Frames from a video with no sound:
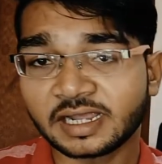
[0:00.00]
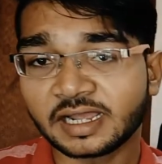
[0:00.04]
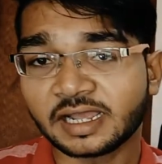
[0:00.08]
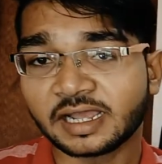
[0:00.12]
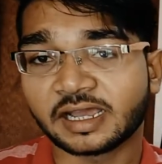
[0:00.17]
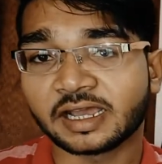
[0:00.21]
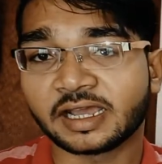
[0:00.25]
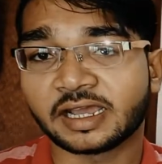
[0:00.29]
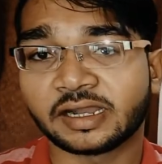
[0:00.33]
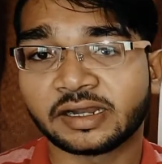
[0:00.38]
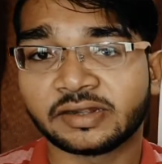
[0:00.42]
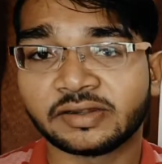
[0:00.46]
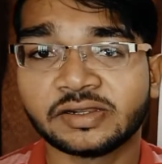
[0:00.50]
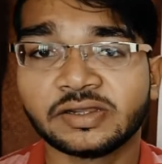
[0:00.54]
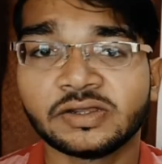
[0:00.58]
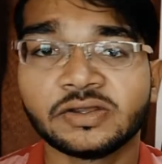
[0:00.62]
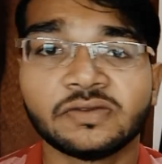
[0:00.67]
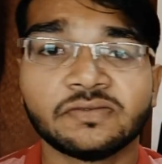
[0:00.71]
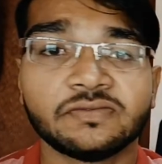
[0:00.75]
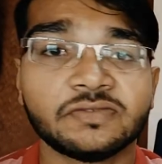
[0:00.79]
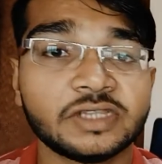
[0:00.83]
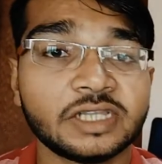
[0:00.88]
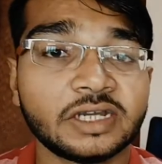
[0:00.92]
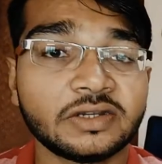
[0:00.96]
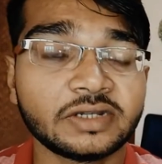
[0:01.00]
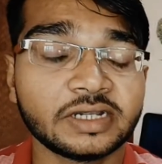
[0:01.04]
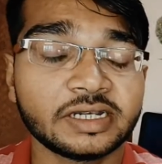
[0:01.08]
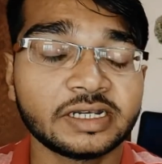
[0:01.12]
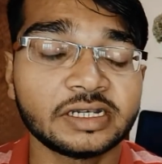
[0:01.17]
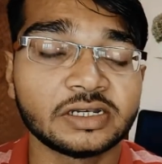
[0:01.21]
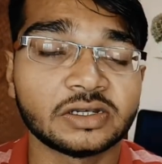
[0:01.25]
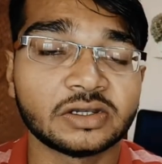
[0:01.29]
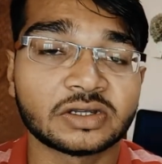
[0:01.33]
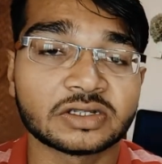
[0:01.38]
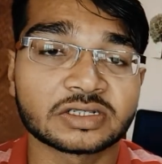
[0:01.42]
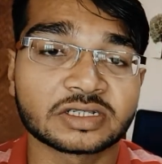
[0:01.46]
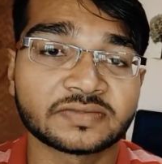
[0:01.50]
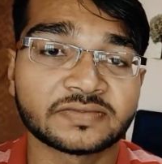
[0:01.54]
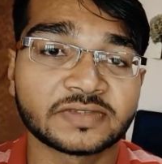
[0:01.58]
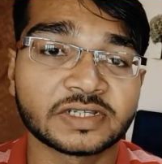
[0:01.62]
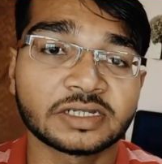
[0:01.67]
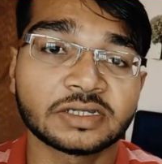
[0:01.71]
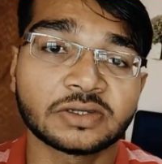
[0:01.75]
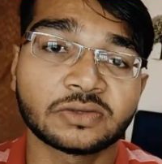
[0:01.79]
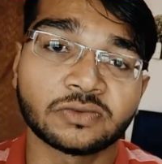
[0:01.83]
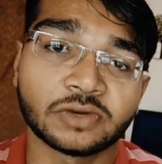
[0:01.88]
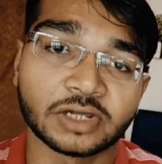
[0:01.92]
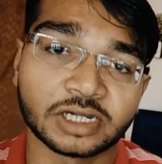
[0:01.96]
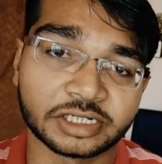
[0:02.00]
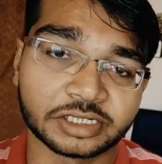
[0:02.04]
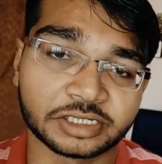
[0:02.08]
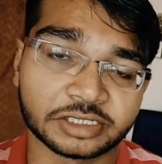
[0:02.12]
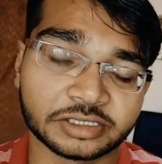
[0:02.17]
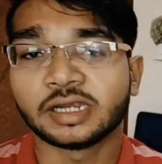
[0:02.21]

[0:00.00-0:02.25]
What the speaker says: and without any loss of the quality.